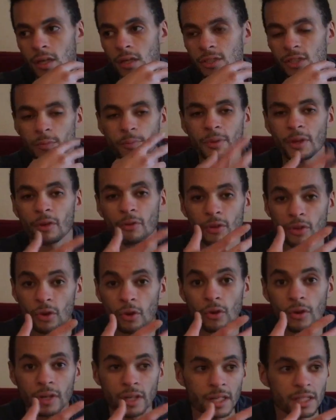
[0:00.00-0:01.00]

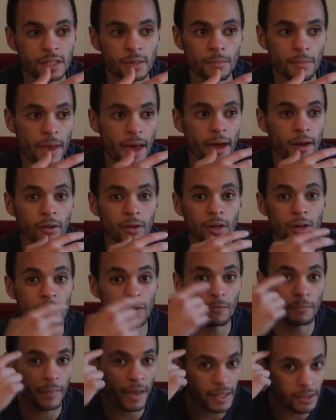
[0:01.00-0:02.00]
superiority. It's a battle
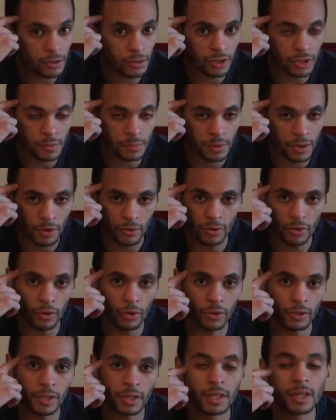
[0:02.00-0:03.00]
of mental
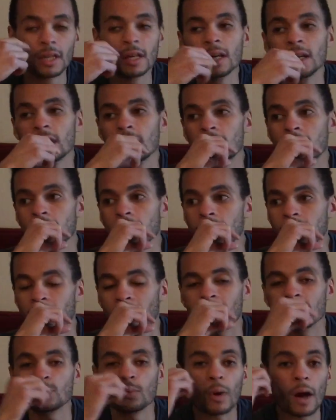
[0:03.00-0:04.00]
superiority.
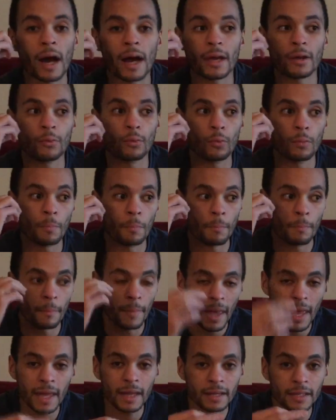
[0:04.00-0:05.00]
That's why
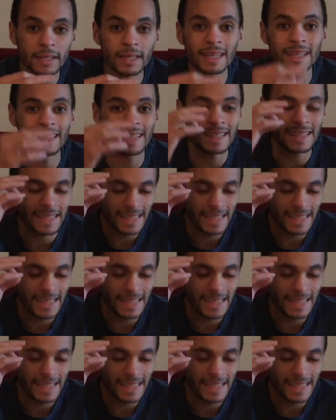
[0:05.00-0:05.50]
men can